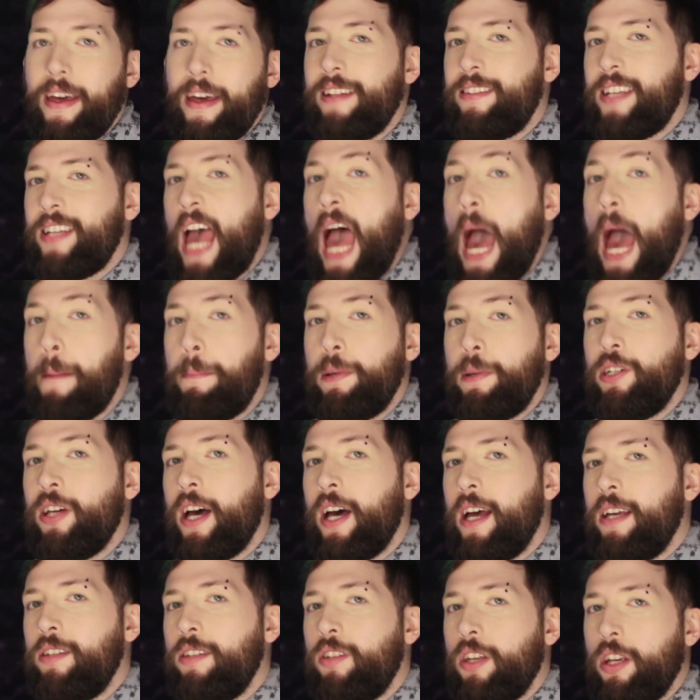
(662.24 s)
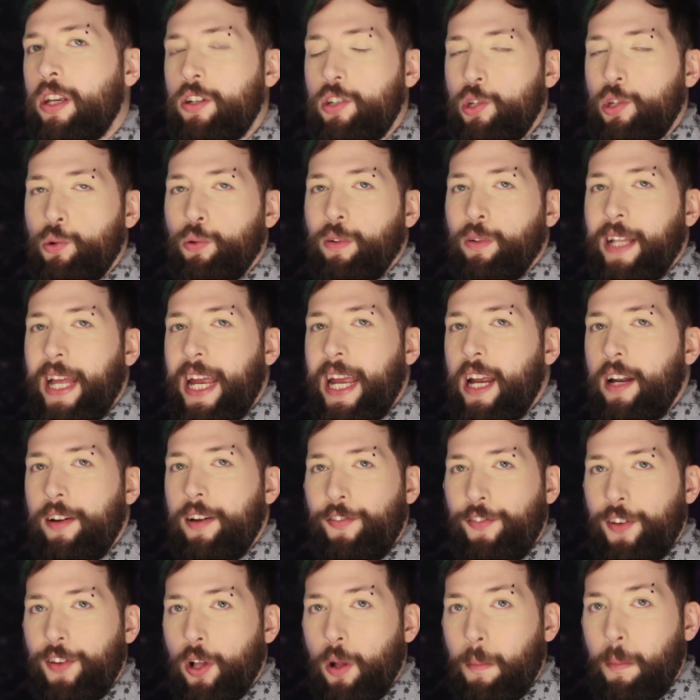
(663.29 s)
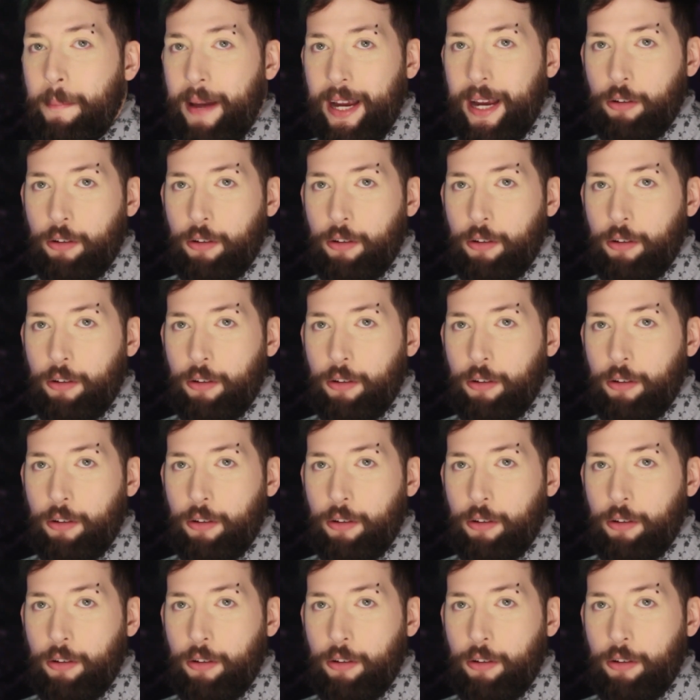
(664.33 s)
that's appetizing to landfill